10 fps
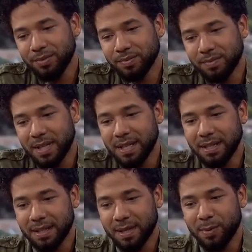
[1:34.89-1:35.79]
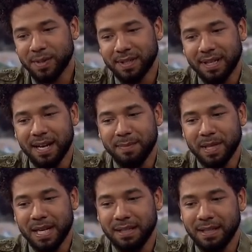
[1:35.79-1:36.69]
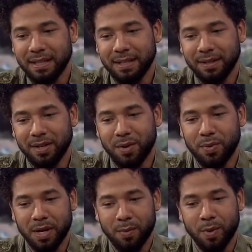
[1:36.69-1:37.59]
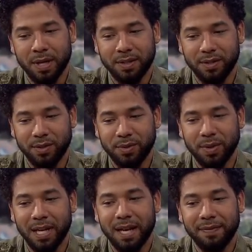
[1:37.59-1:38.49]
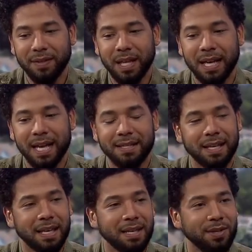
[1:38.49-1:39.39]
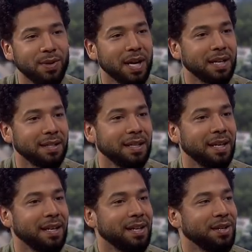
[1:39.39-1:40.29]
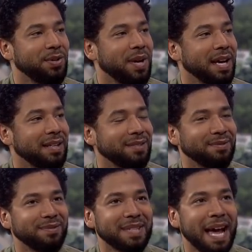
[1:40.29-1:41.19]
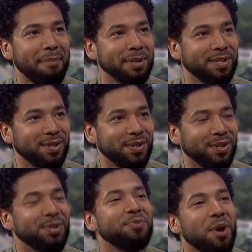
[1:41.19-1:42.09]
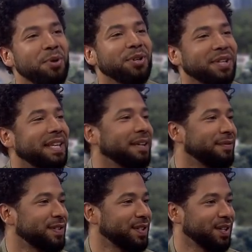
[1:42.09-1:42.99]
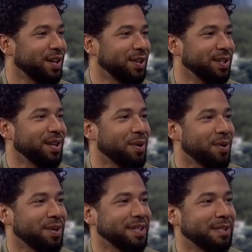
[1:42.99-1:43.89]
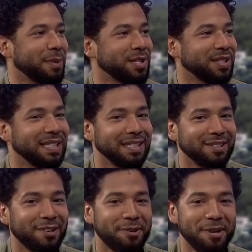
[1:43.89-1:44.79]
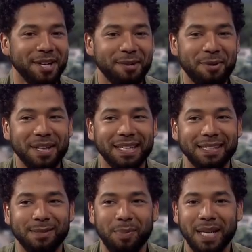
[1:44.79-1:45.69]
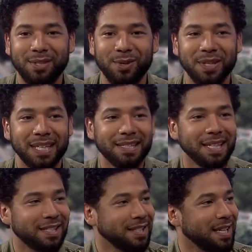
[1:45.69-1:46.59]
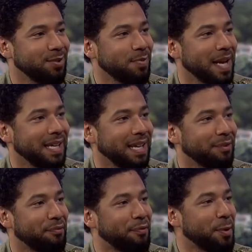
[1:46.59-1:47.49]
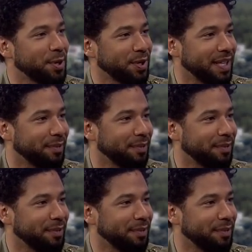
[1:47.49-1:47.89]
don't think that there was a time that I didn't know what I wanted to do, and I feel like as a kid, you kind of tap into your, your gifts early on, especially, whether it's based on the attention that you might get for your